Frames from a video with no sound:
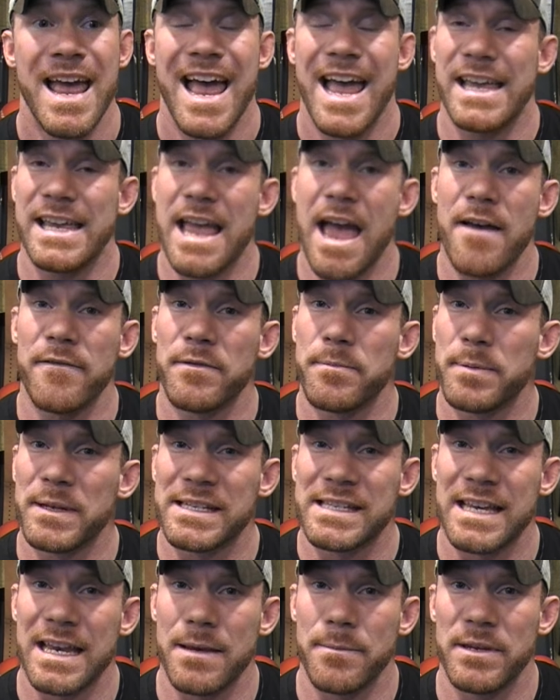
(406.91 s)
And you haven't been
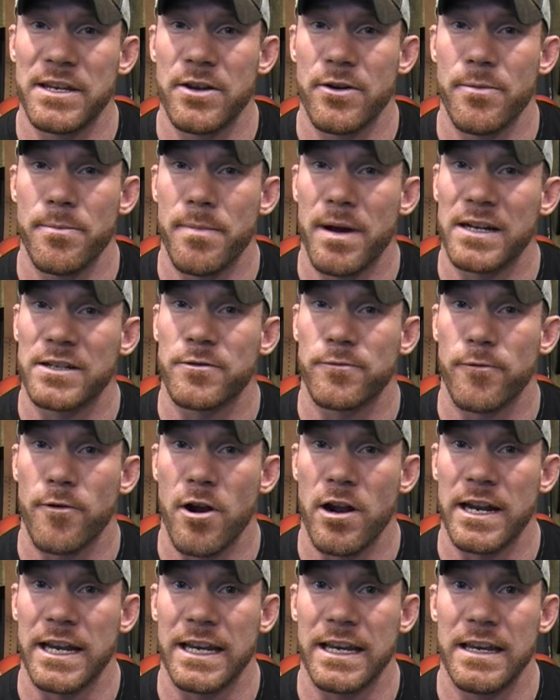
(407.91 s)
seeing me doing much
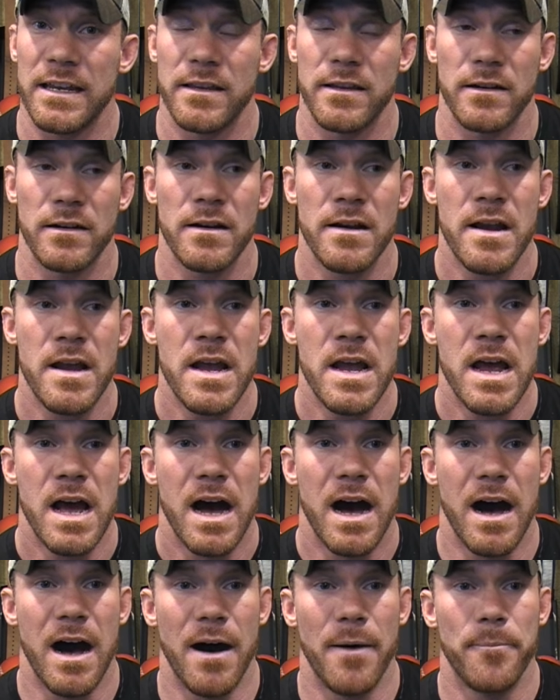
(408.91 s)
running either.
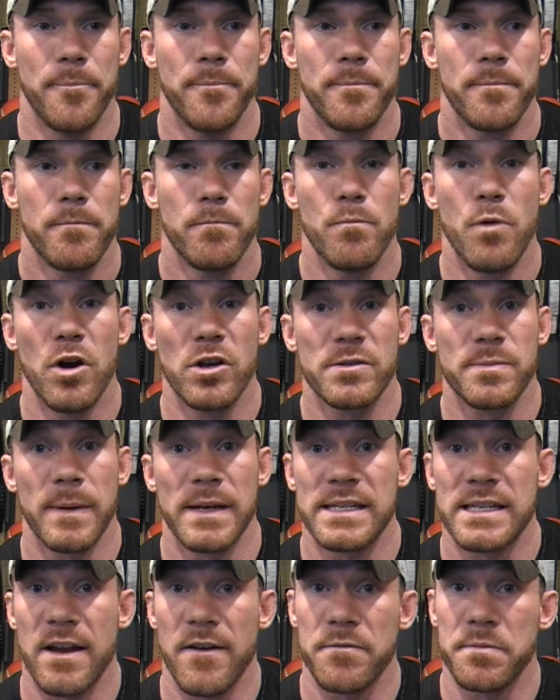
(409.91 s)
Most of my
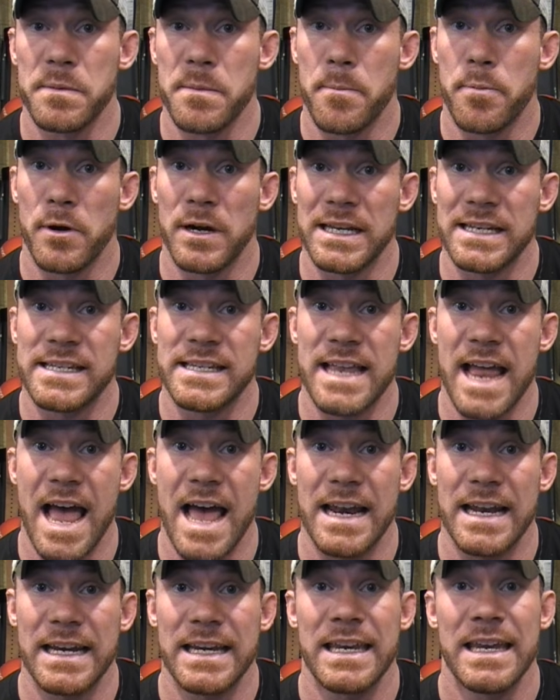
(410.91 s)
stuff has been pretty
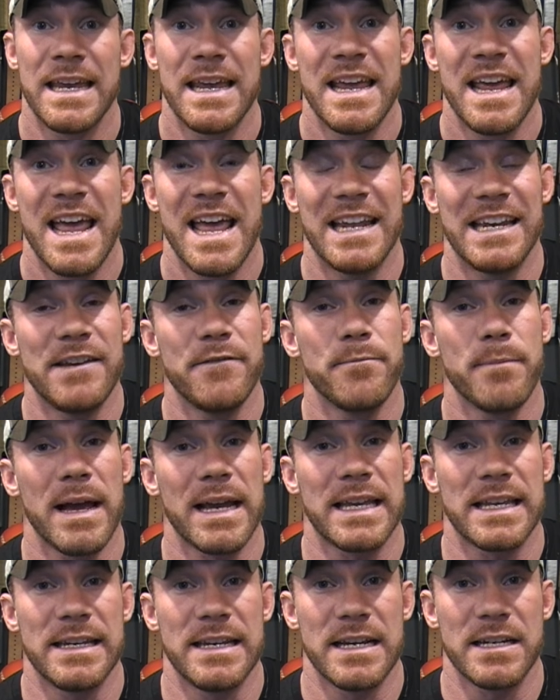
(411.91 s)
static, and even my
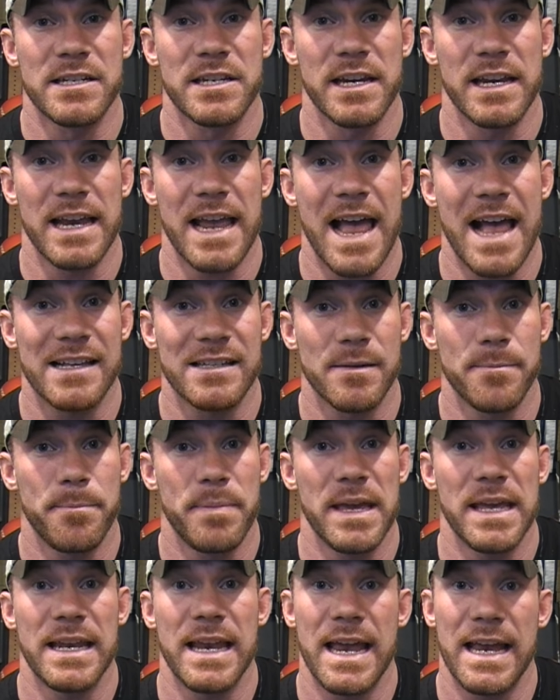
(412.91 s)
conditioning hasn't
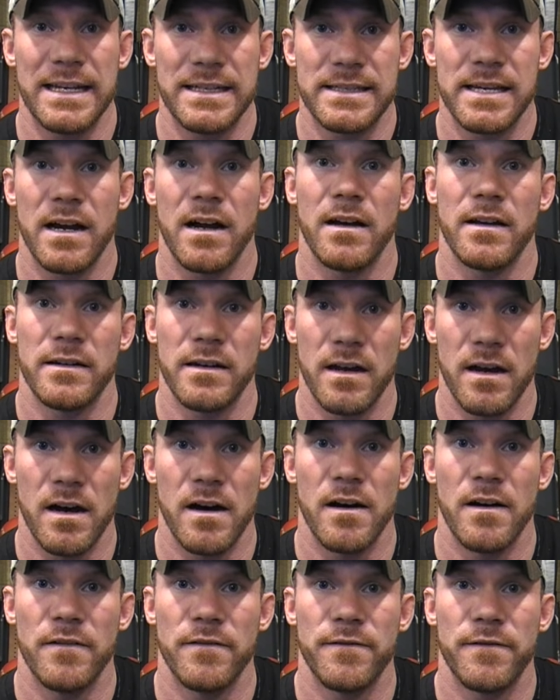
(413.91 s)
been a ton
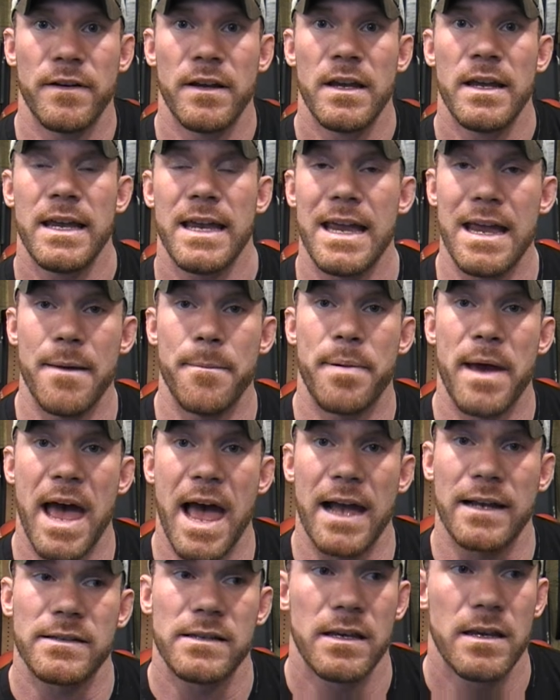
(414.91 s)
of
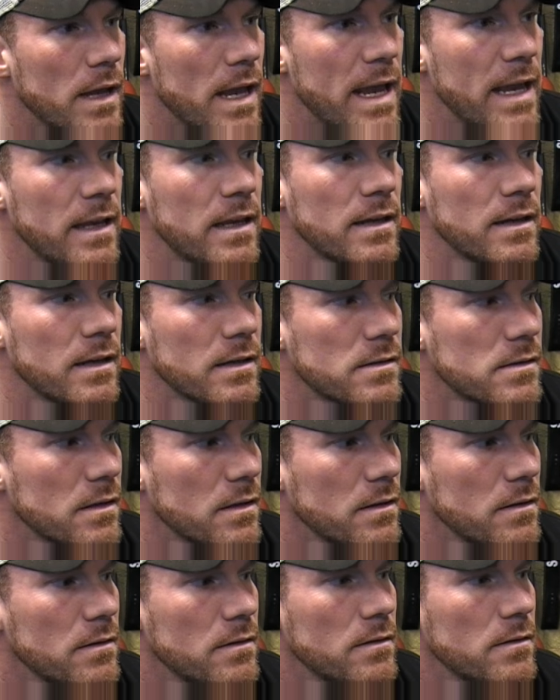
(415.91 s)
impact. Hate conditioning.
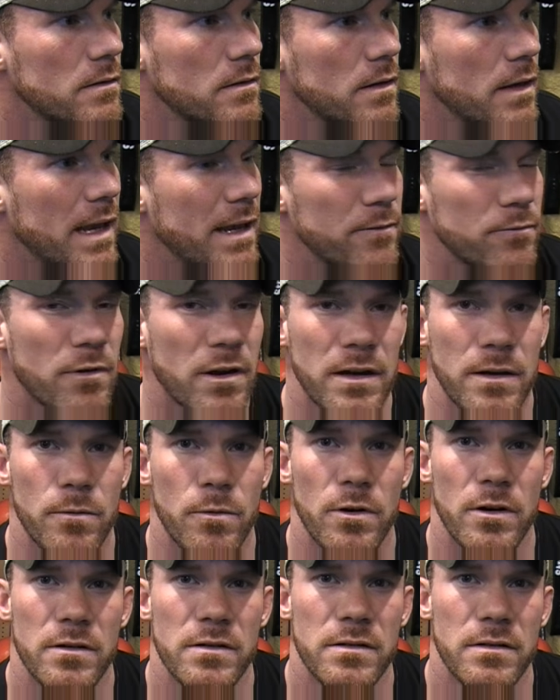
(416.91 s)
Hate running
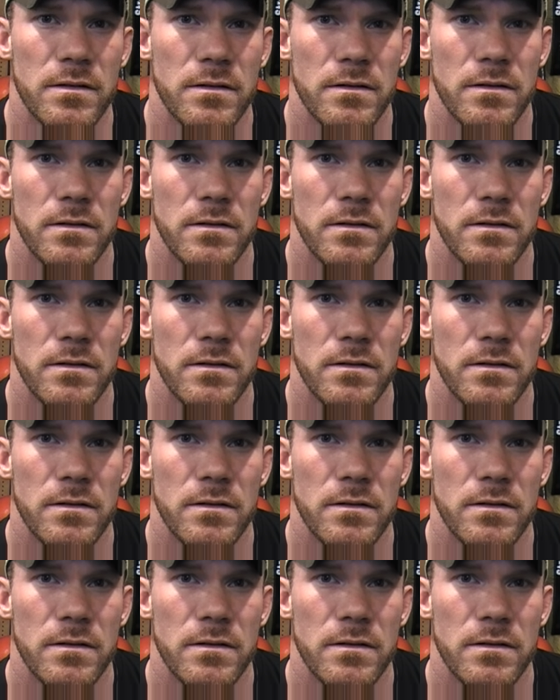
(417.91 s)
worse.